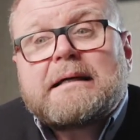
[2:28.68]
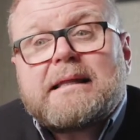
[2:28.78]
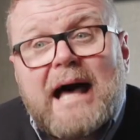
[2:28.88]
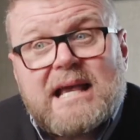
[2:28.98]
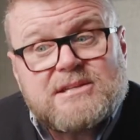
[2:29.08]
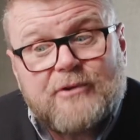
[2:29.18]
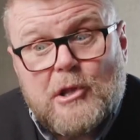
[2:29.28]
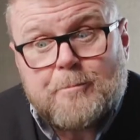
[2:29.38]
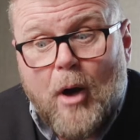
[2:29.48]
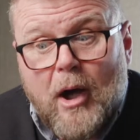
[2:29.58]
That is
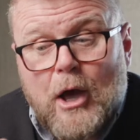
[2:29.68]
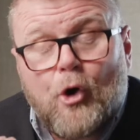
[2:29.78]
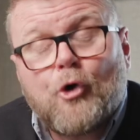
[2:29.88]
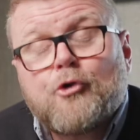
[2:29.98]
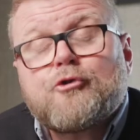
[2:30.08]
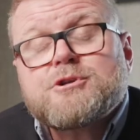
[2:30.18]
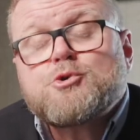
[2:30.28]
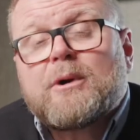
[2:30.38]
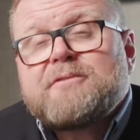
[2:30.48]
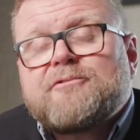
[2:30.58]
followed by
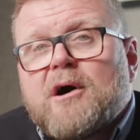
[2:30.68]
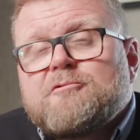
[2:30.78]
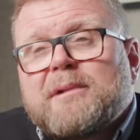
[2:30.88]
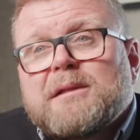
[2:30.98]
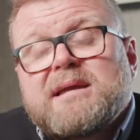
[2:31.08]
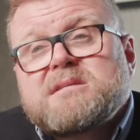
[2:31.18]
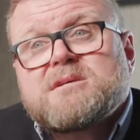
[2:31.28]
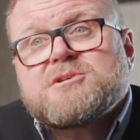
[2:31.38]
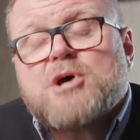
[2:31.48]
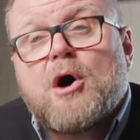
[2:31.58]

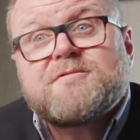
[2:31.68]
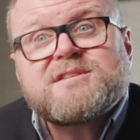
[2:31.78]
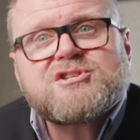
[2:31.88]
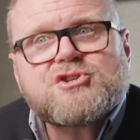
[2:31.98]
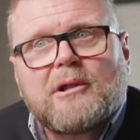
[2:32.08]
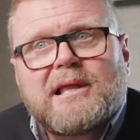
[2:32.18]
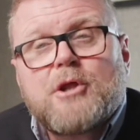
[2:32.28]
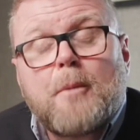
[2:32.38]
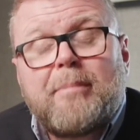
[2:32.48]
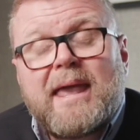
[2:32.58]
125mm of
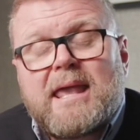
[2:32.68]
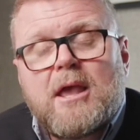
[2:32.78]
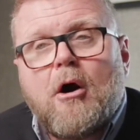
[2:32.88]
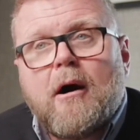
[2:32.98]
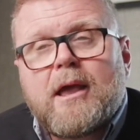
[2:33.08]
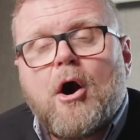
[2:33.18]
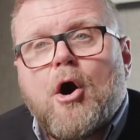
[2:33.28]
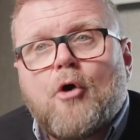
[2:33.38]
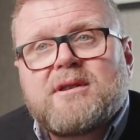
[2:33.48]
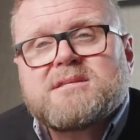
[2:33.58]
solid
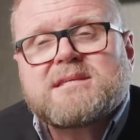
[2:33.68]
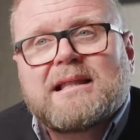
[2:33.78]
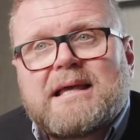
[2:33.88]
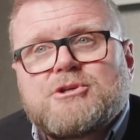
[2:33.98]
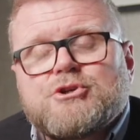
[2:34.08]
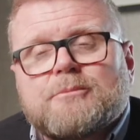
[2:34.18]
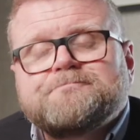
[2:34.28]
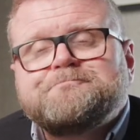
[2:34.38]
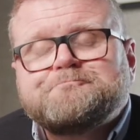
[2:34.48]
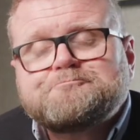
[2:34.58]
PIR insulation.
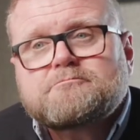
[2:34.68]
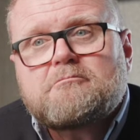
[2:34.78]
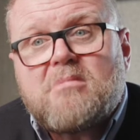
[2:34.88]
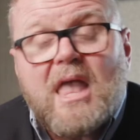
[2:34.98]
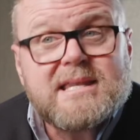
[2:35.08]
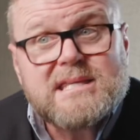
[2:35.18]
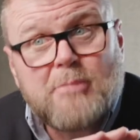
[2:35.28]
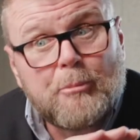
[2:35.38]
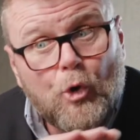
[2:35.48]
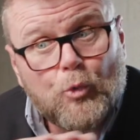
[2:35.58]
A
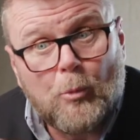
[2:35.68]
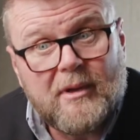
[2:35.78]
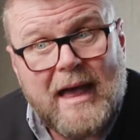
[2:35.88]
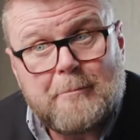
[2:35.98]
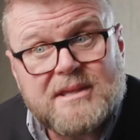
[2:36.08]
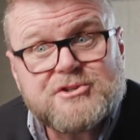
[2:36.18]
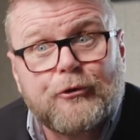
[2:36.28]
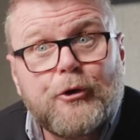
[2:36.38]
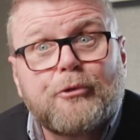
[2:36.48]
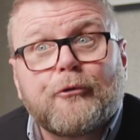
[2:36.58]
timber board will then be
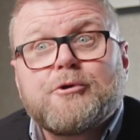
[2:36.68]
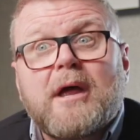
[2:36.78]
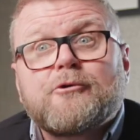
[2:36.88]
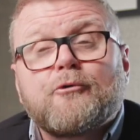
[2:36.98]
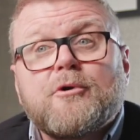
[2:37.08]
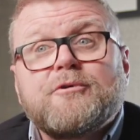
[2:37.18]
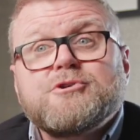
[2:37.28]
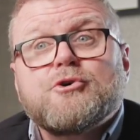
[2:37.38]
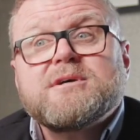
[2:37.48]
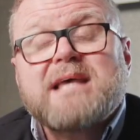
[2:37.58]
screwed through down to the roofing
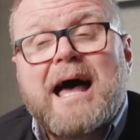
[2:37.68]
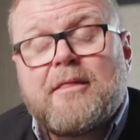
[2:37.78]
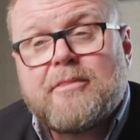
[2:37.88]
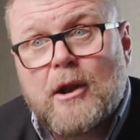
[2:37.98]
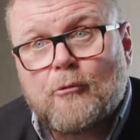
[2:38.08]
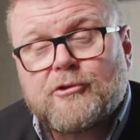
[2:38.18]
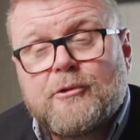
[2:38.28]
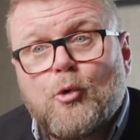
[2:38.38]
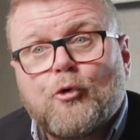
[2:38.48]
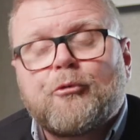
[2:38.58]
joist and then also
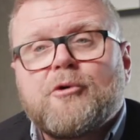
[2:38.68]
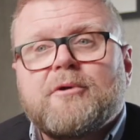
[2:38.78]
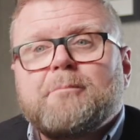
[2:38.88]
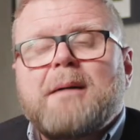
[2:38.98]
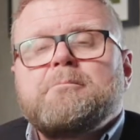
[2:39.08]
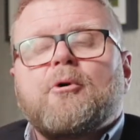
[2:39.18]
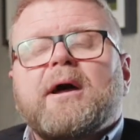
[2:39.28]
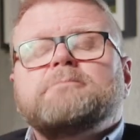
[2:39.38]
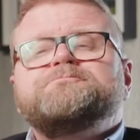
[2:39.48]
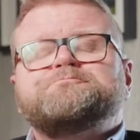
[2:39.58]
the waterproofing membrane.